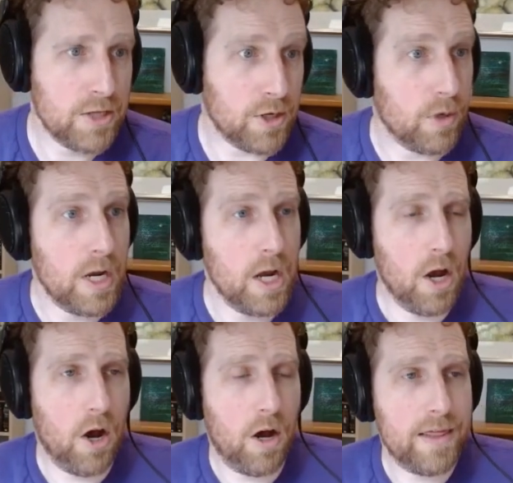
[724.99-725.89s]
So
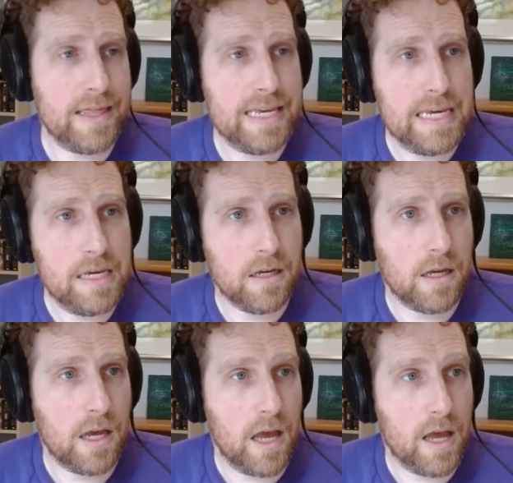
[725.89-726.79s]
on the
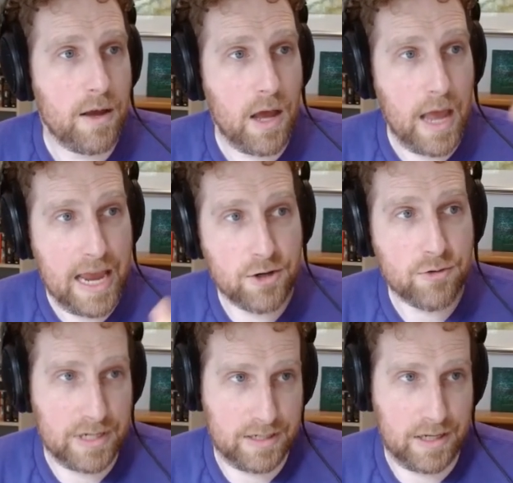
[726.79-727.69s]

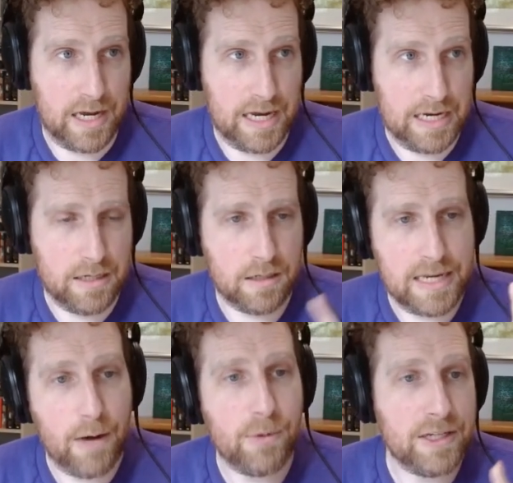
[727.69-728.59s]
Entra side,
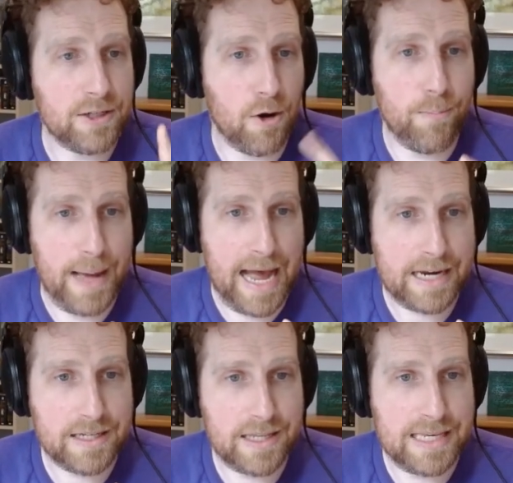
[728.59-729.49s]
now we need to go
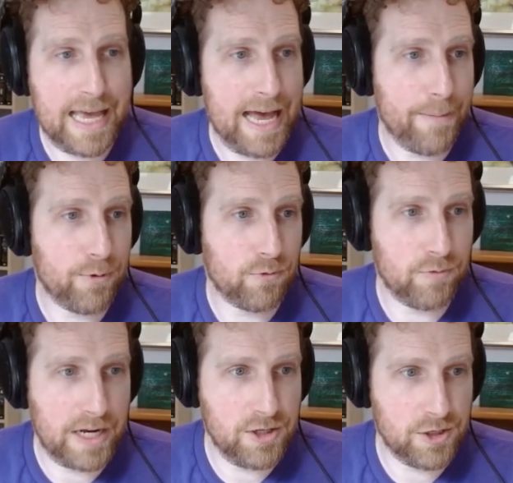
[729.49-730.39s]
back to the app
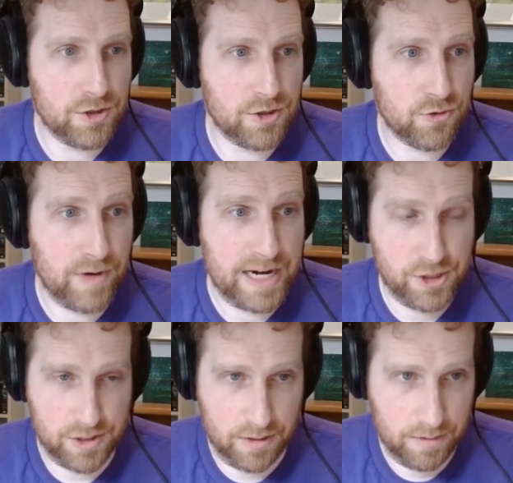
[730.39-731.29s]

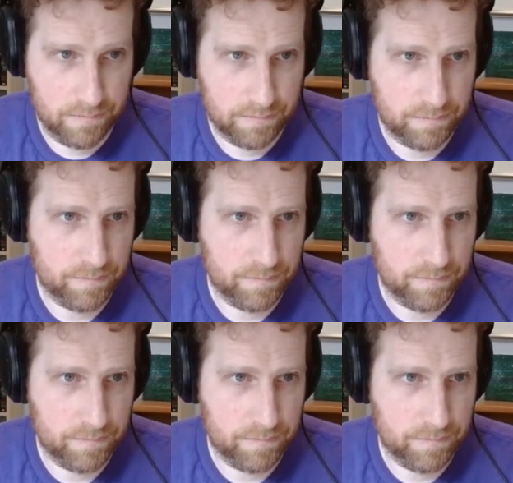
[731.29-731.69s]
registration